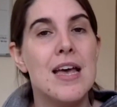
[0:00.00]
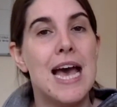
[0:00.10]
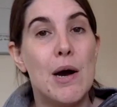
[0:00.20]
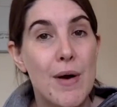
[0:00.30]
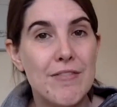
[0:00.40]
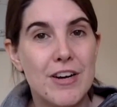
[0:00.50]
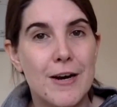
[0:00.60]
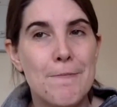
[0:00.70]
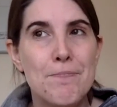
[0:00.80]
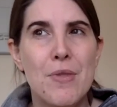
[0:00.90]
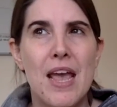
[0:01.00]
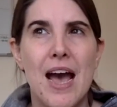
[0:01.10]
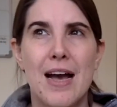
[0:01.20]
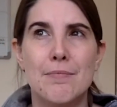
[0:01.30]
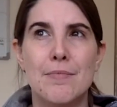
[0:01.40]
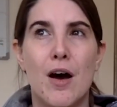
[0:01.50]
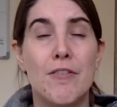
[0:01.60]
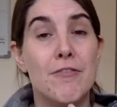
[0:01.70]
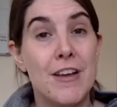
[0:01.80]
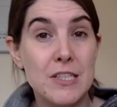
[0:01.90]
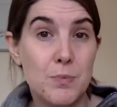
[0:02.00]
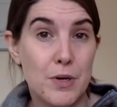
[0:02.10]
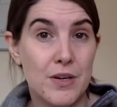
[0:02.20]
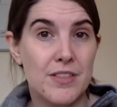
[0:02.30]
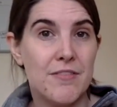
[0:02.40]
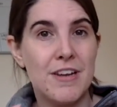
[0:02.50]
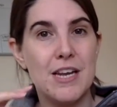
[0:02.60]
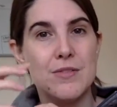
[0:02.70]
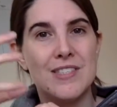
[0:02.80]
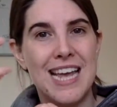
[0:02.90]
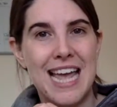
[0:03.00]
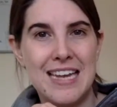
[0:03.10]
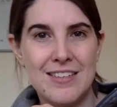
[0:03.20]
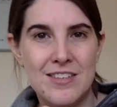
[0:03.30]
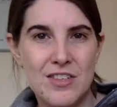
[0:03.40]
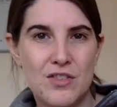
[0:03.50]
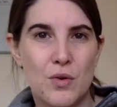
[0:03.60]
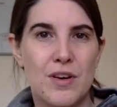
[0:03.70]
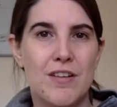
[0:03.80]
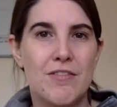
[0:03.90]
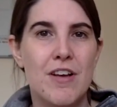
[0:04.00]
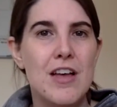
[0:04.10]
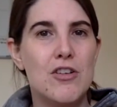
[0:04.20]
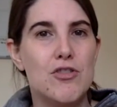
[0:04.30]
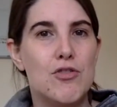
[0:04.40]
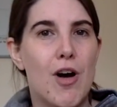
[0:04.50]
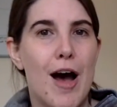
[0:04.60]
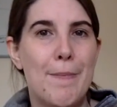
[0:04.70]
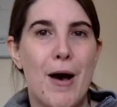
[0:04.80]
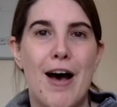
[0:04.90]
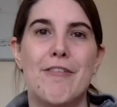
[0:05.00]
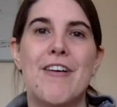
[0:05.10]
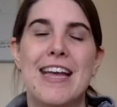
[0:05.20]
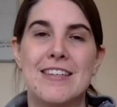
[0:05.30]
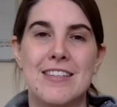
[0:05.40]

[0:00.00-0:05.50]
However, On Facebook, the videos tend to sort of drop off and